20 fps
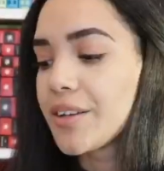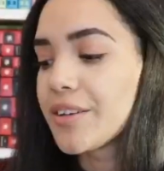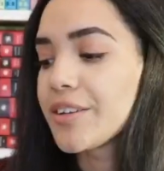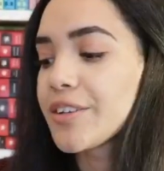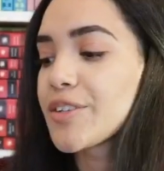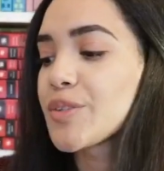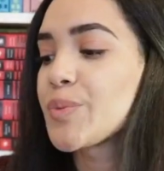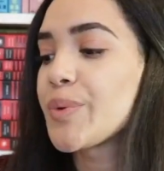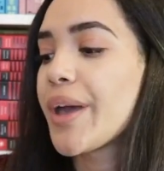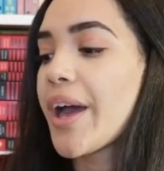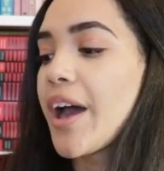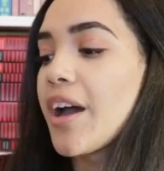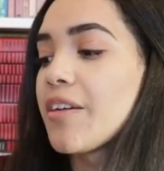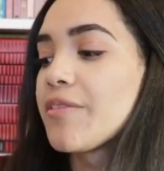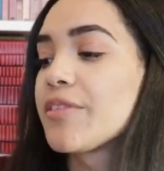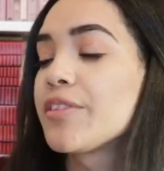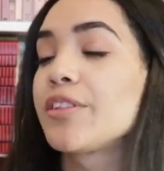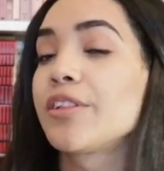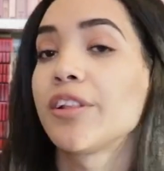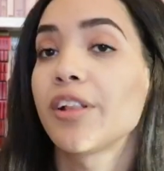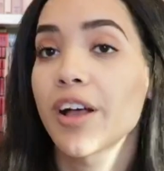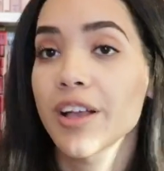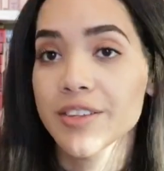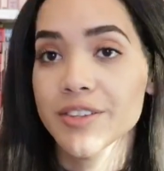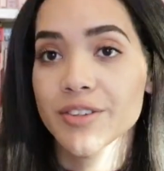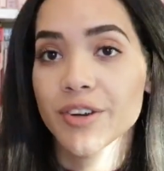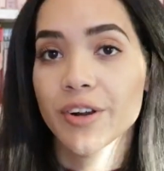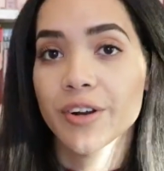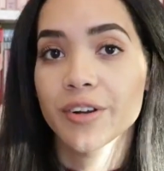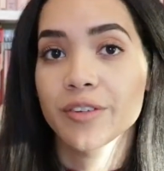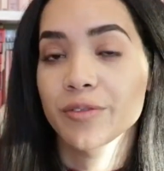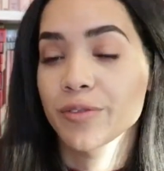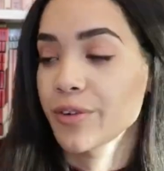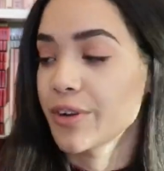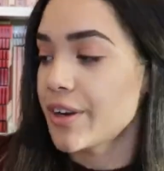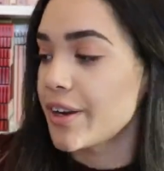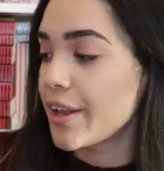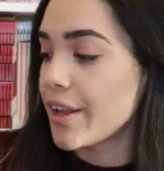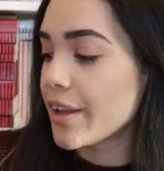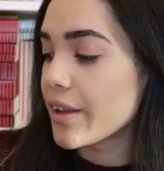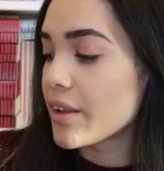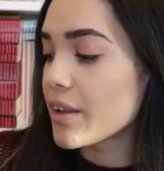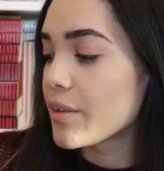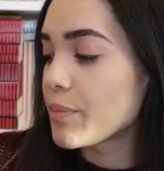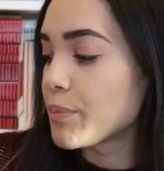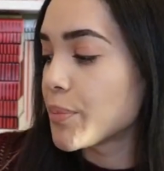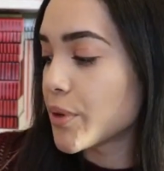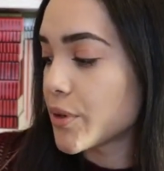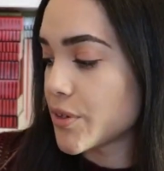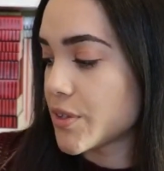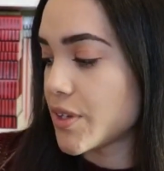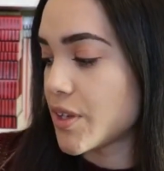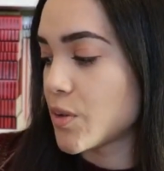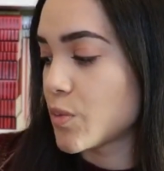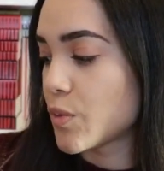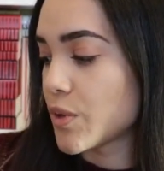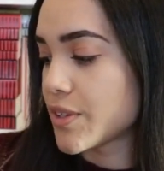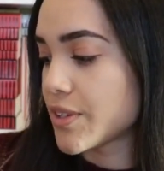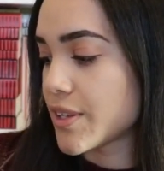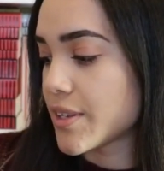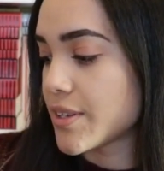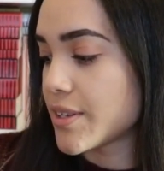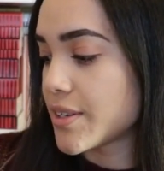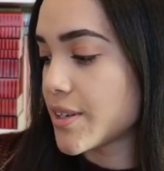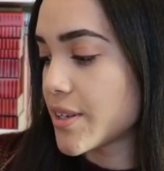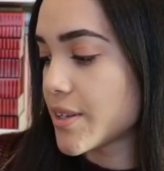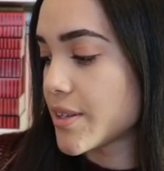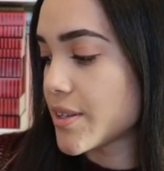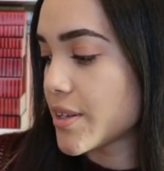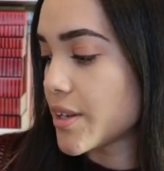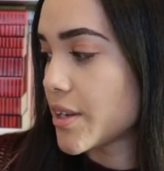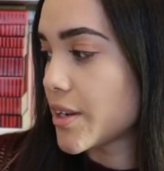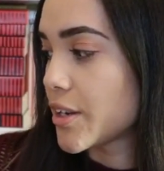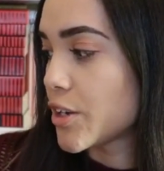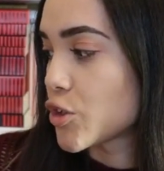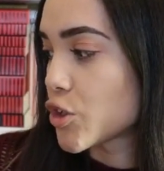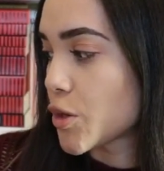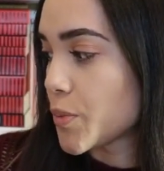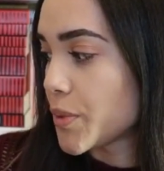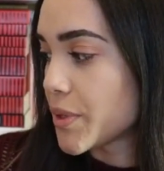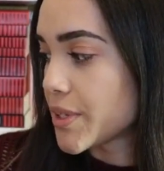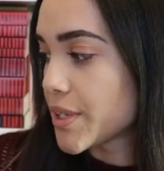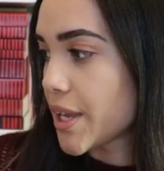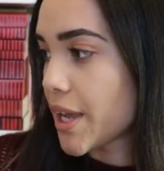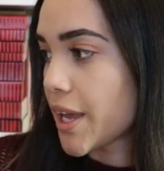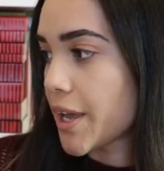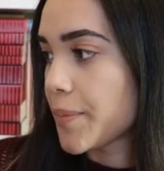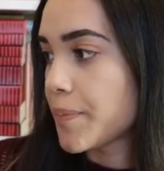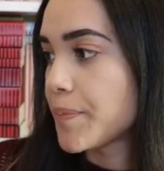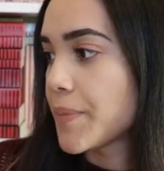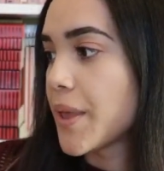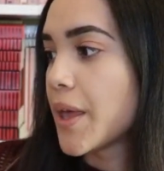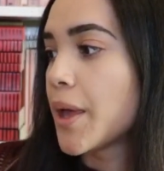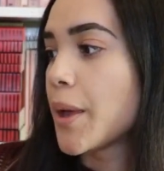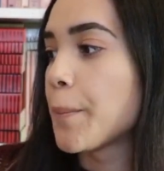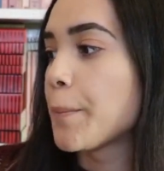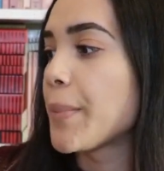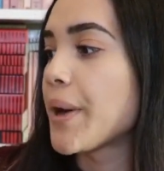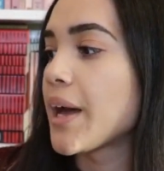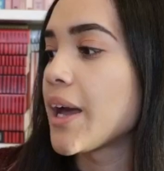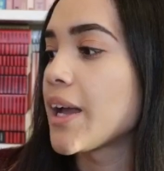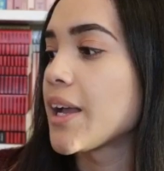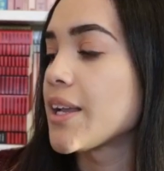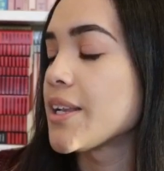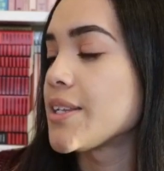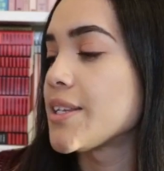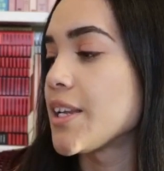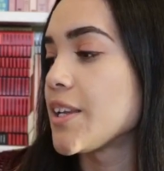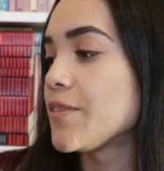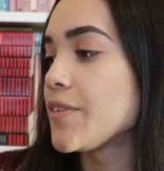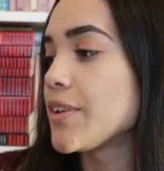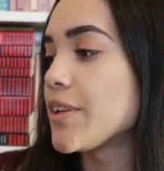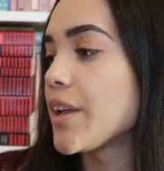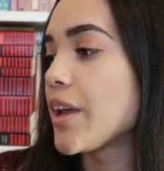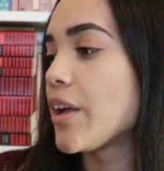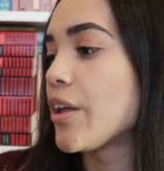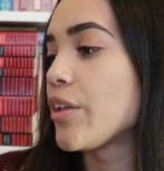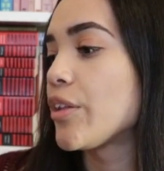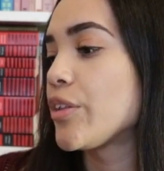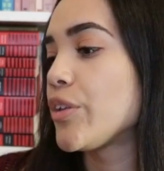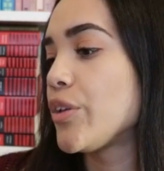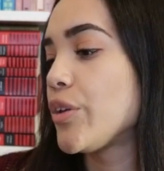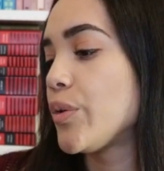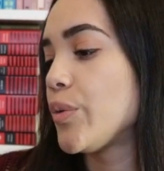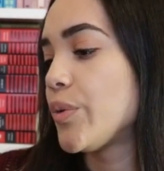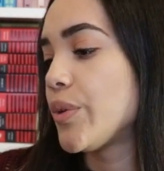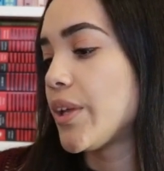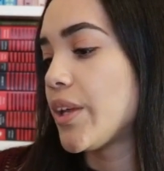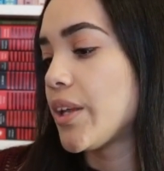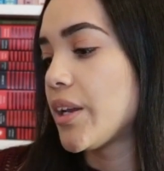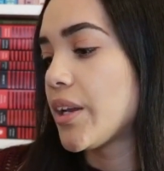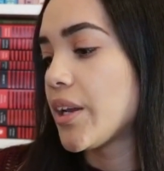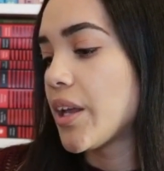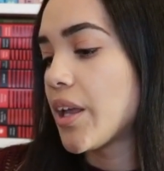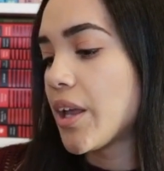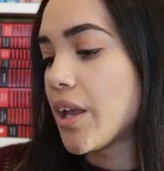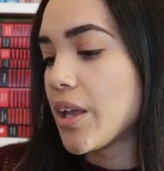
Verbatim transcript: Next we have The Lost Art of Reading, Books in Resistance in a Troubled Time by David L. Ulin.